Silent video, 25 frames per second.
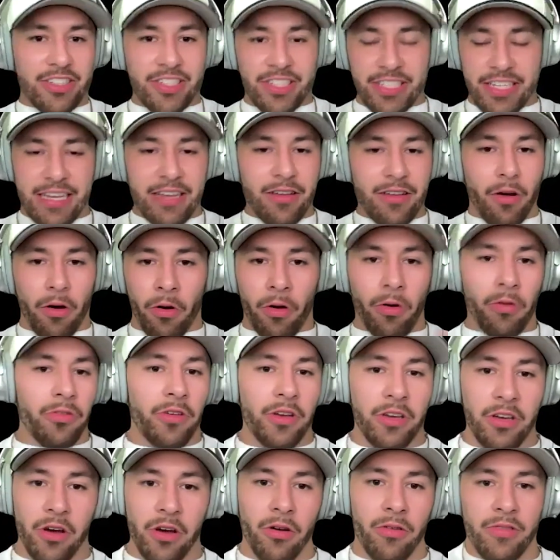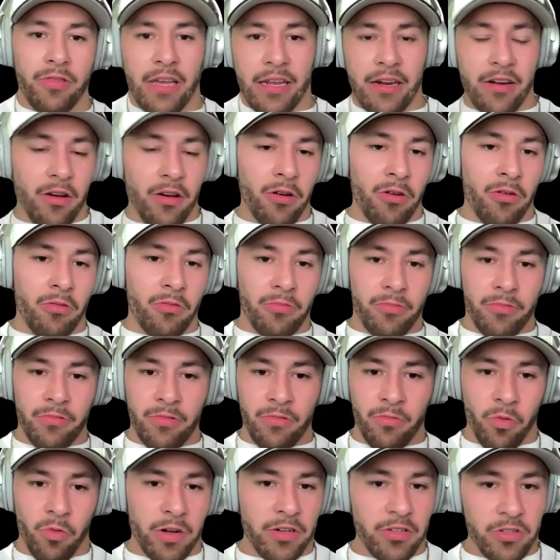see all the code. They know
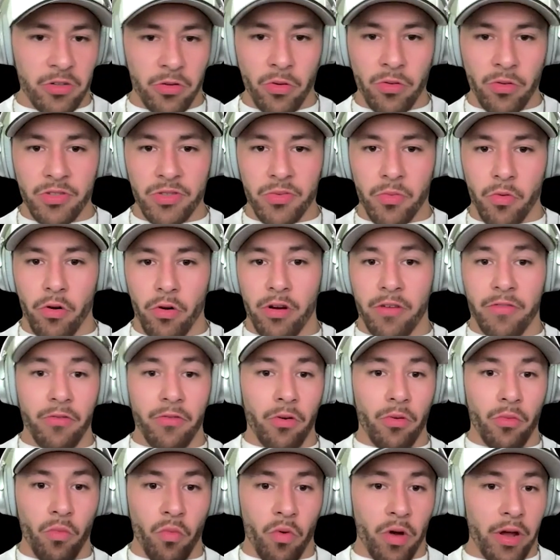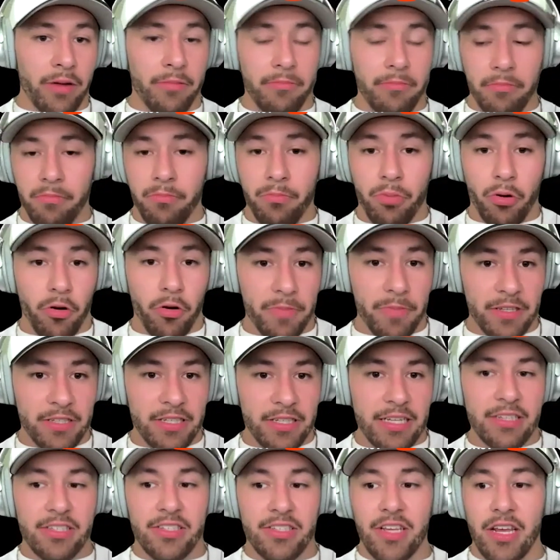what tools work for what
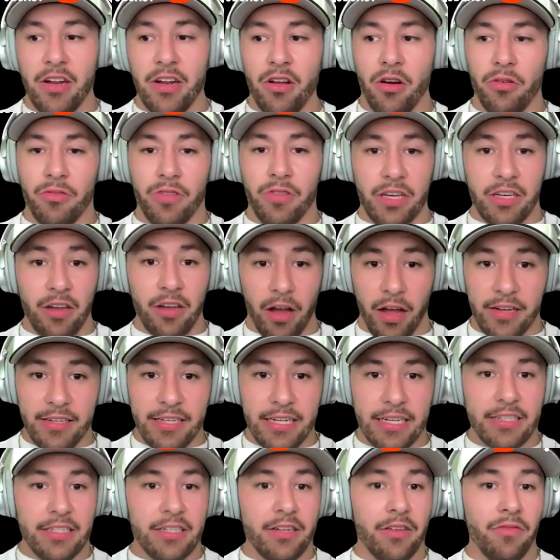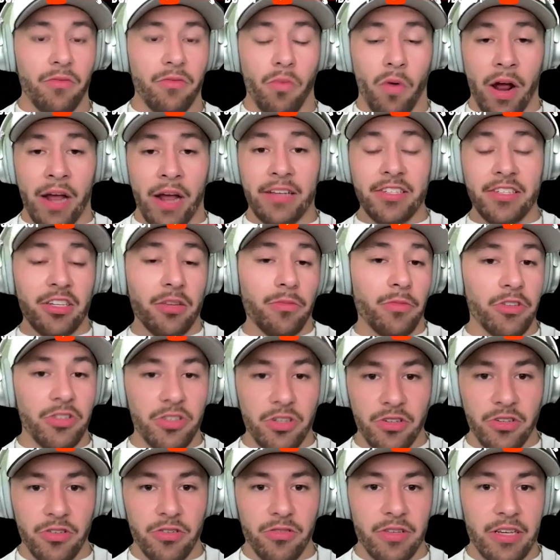purposes. They know the context of why someone
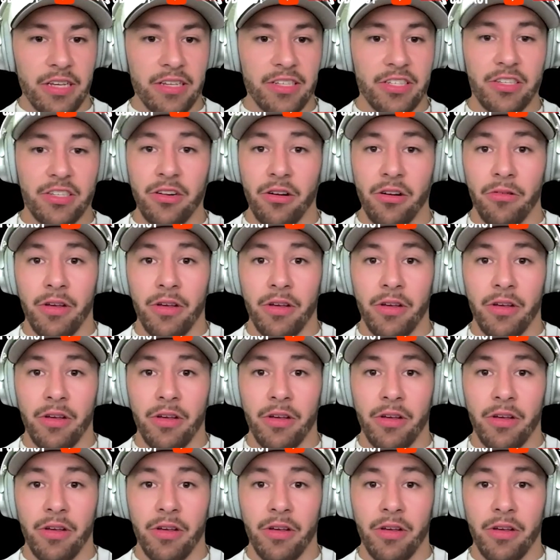should do this.